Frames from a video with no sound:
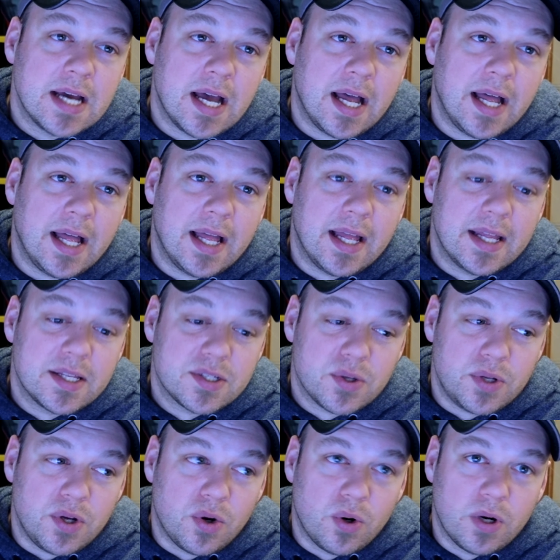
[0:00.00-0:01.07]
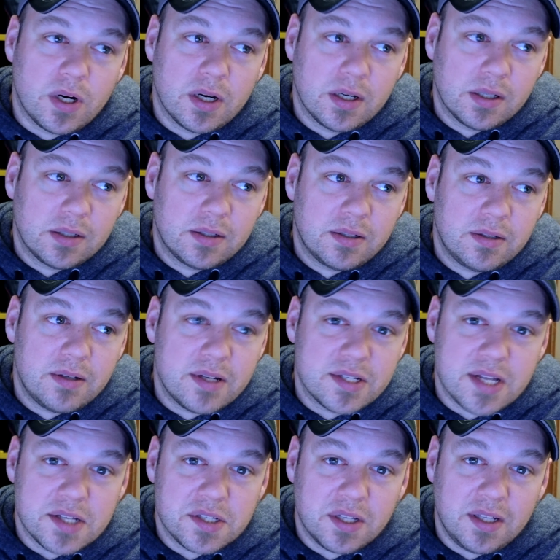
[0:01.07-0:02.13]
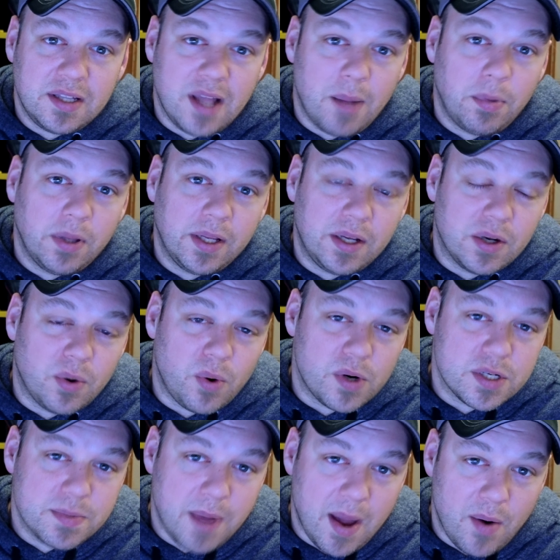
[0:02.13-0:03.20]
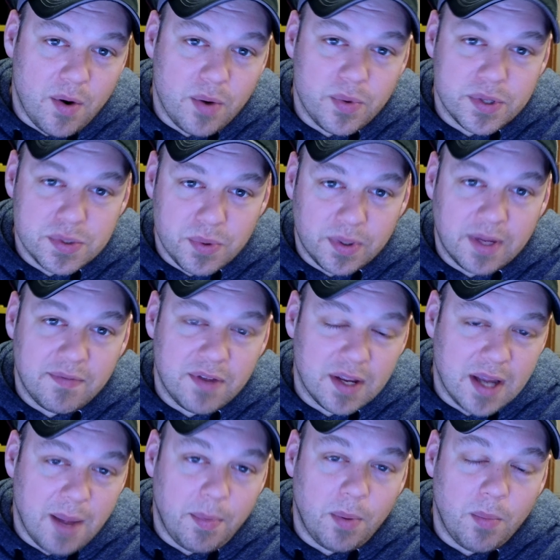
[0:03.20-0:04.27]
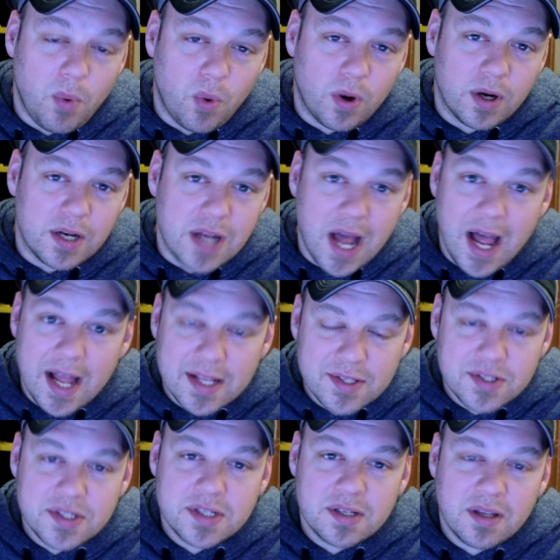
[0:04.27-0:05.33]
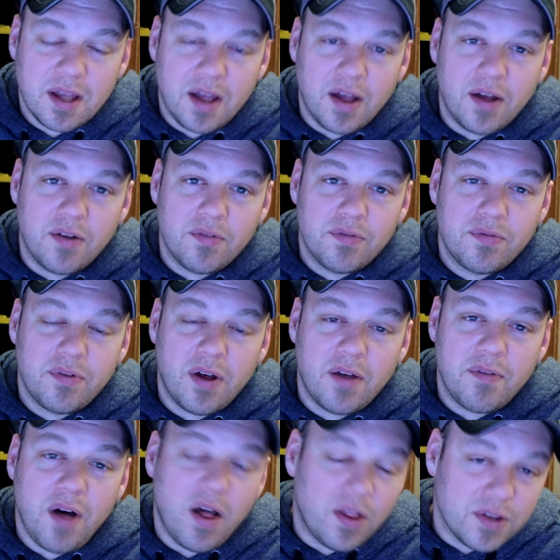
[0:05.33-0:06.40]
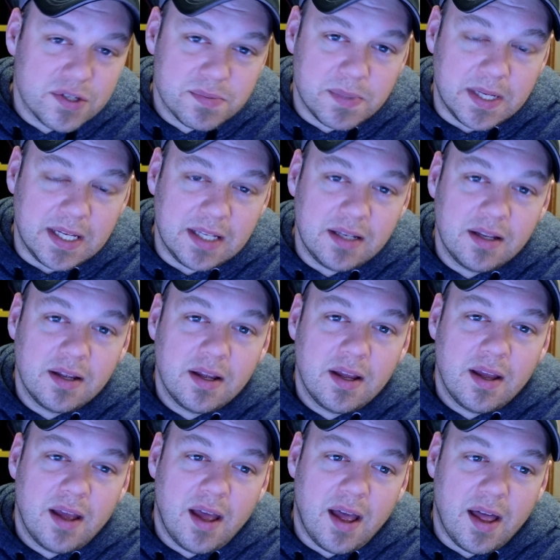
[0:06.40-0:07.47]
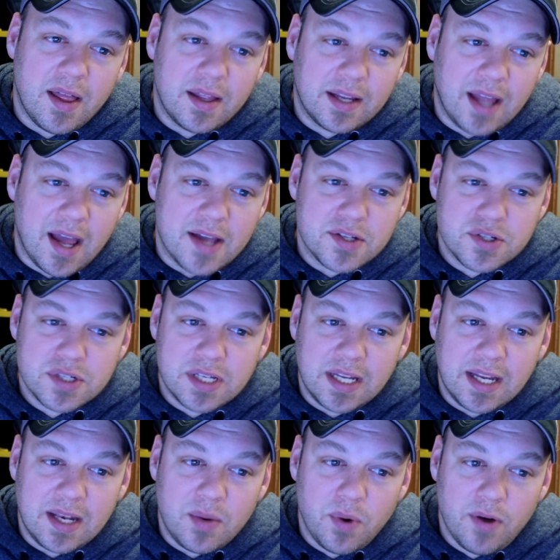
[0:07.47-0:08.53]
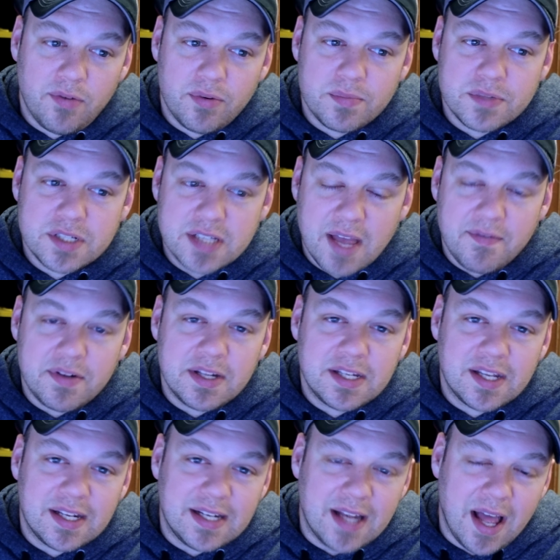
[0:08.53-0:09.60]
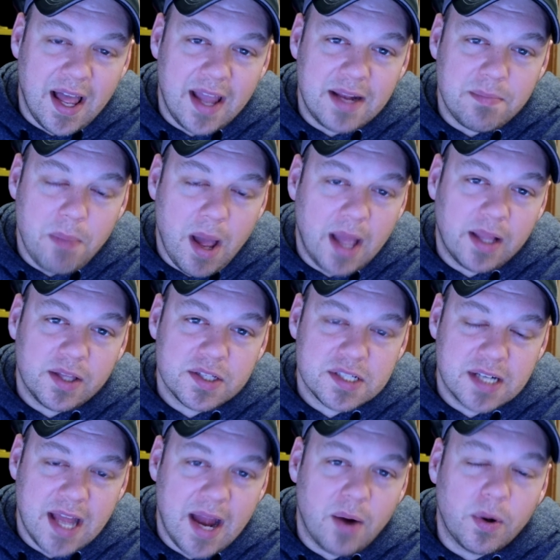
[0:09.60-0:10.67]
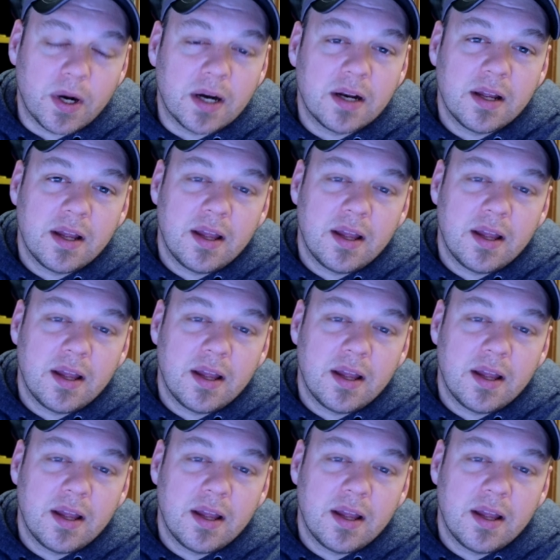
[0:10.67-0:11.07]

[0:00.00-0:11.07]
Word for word: Uh, so you're essentially doubling your horsepower, which will give you a couple more knots of, of hull speed. Uh, guys are seeing anywhere from seven to nine miles an hour